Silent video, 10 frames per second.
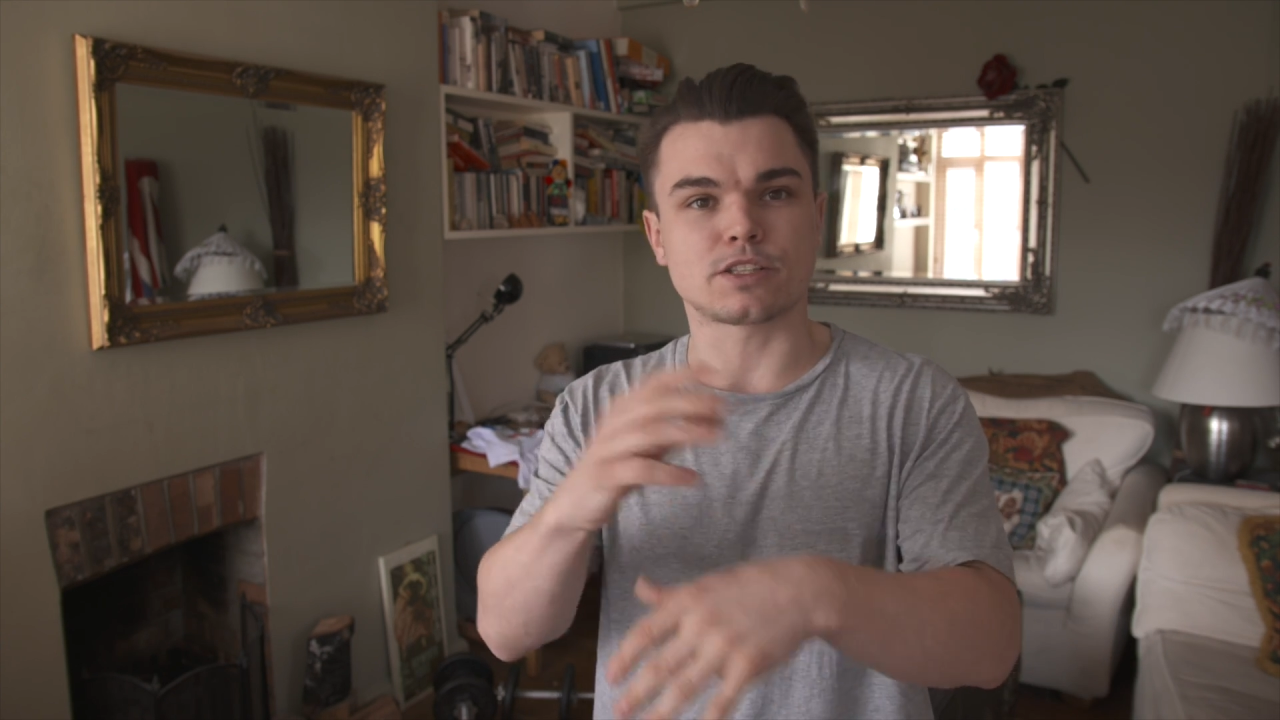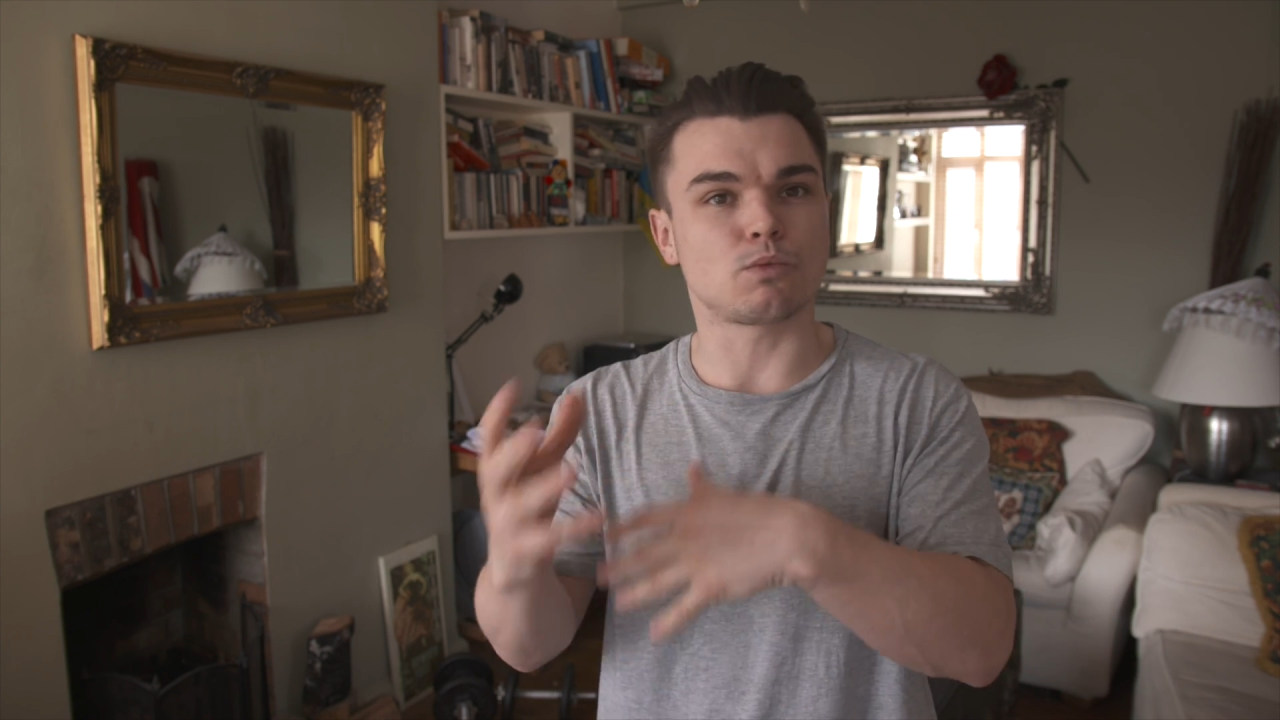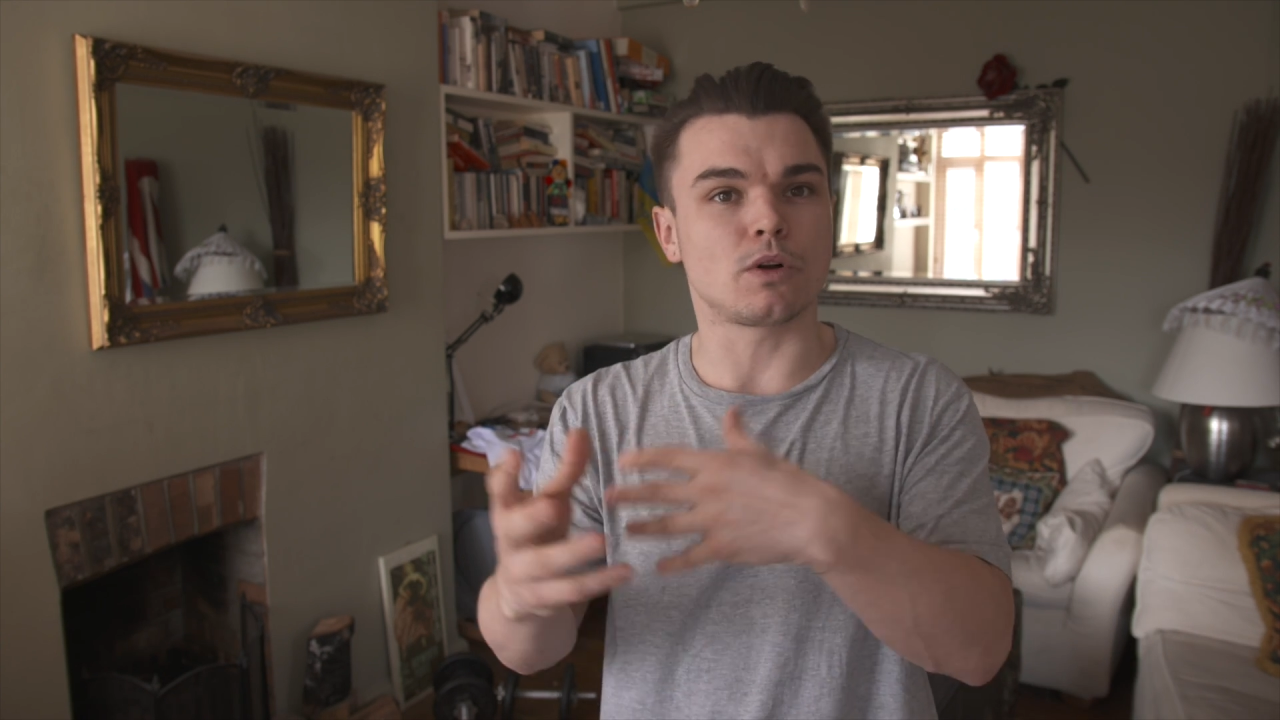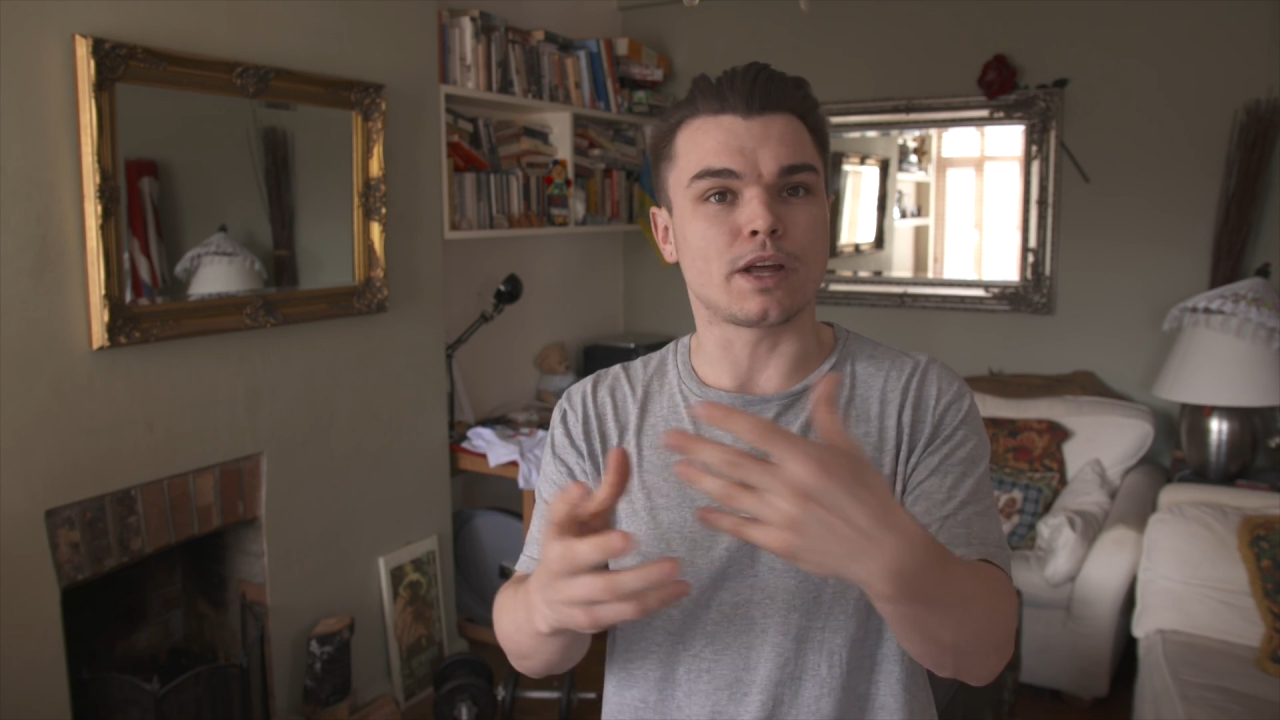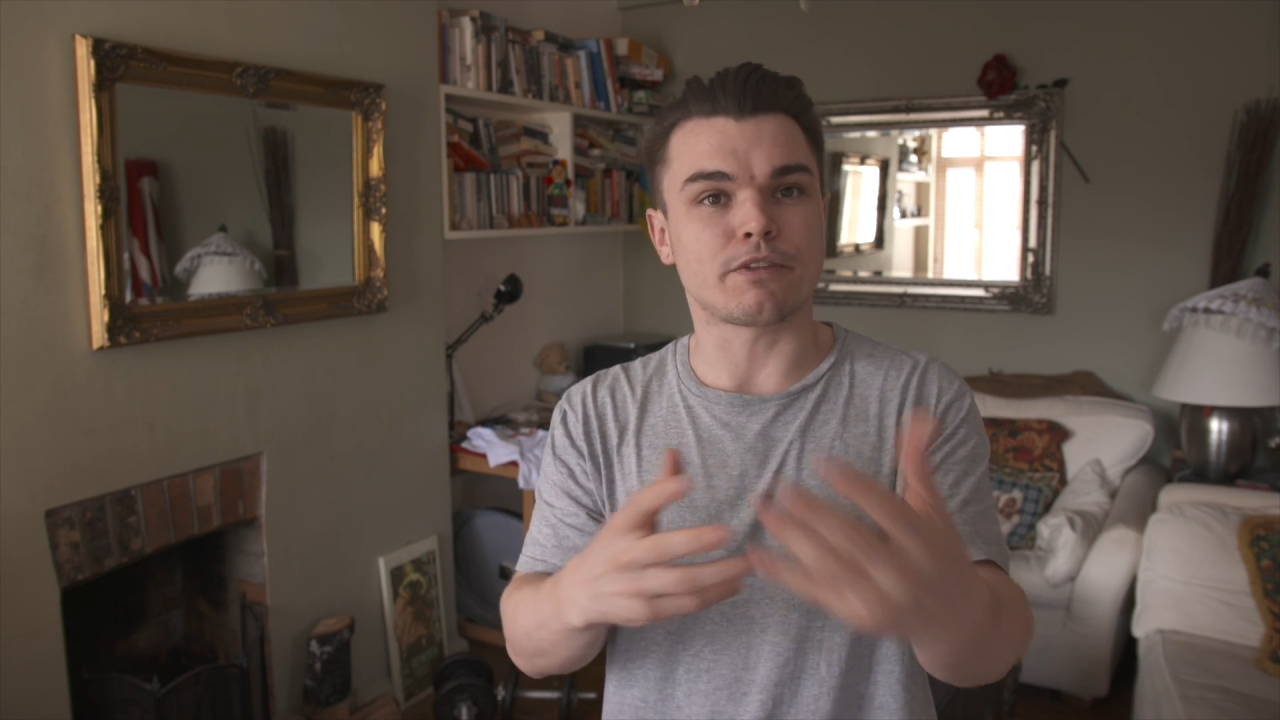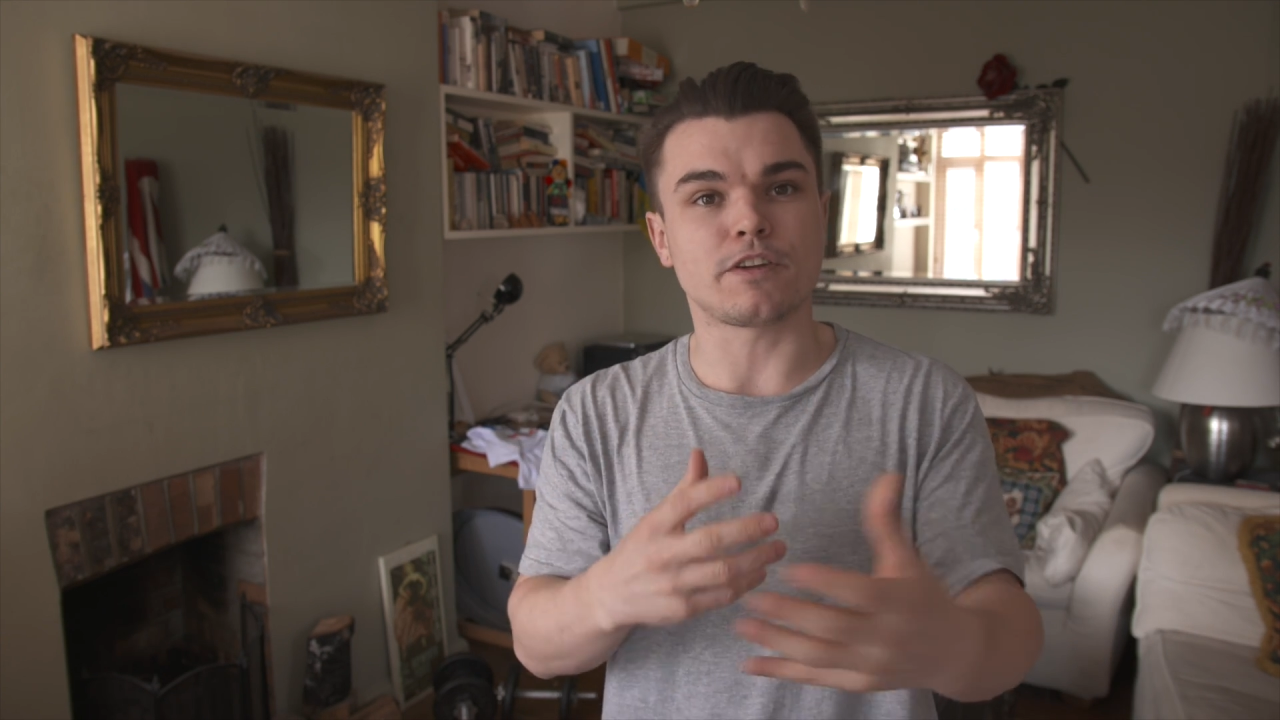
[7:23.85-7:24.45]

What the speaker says: to what their